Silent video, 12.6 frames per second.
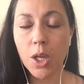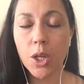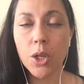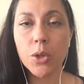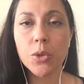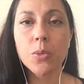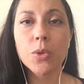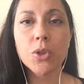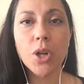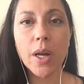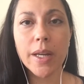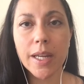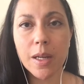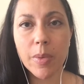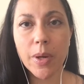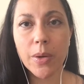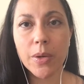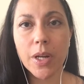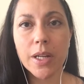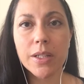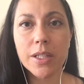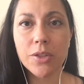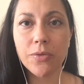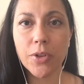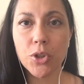So we're talking about a
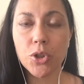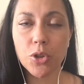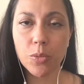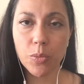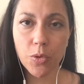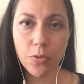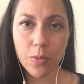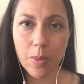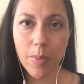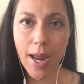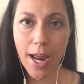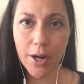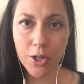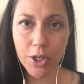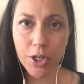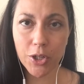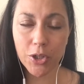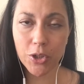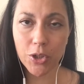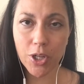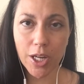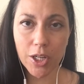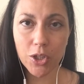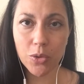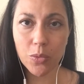dysfunctional movement pattern,
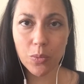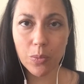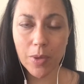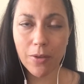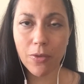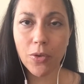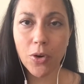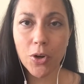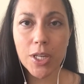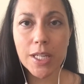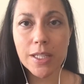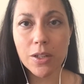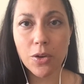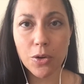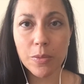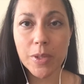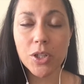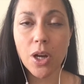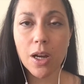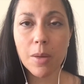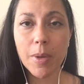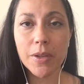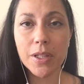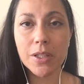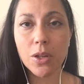and you may have heard me talk
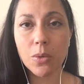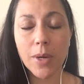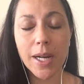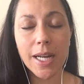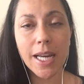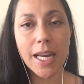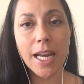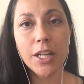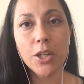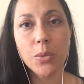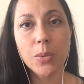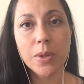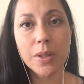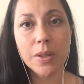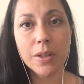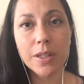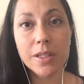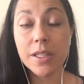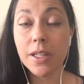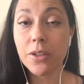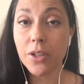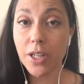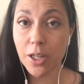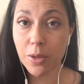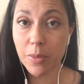about this already, and you will continue to
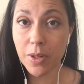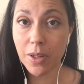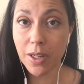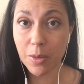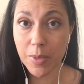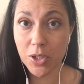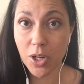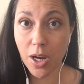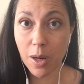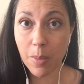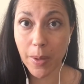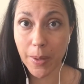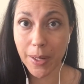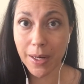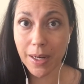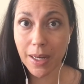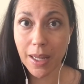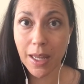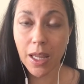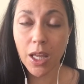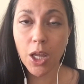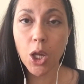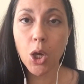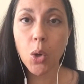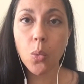hear me talk about it.
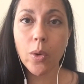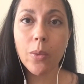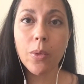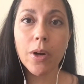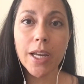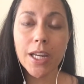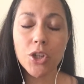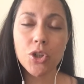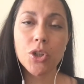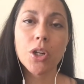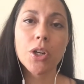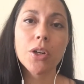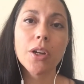When we're injured,